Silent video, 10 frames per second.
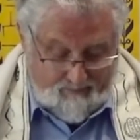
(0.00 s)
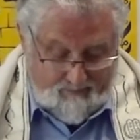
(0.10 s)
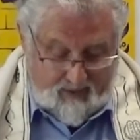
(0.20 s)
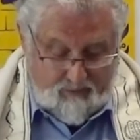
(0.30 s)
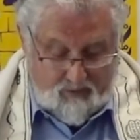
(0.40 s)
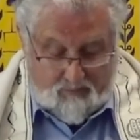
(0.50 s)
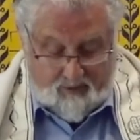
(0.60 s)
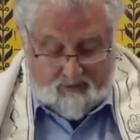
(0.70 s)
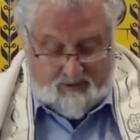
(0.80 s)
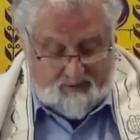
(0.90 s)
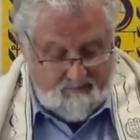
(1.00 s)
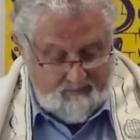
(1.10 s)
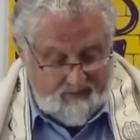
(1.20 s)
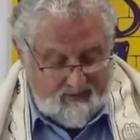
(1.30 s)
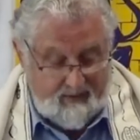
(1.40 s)
His response,
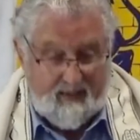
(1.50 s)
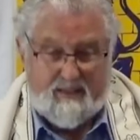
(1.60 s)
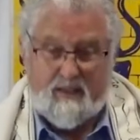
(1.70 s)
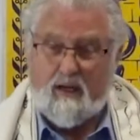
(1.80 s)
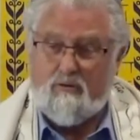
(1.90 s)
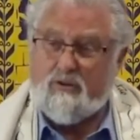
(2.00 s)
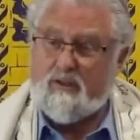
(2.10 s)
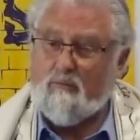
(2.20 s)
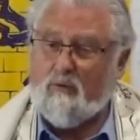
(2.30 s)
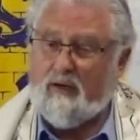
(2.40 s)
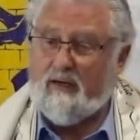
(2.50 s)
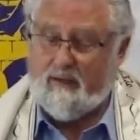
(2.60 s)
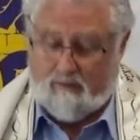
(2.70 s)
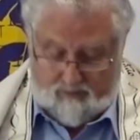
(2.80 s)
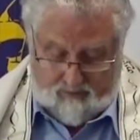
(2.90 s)
"Let's go somewhere
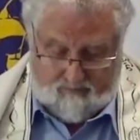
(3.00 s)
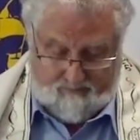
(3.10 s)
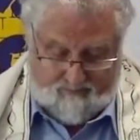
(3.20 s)
else,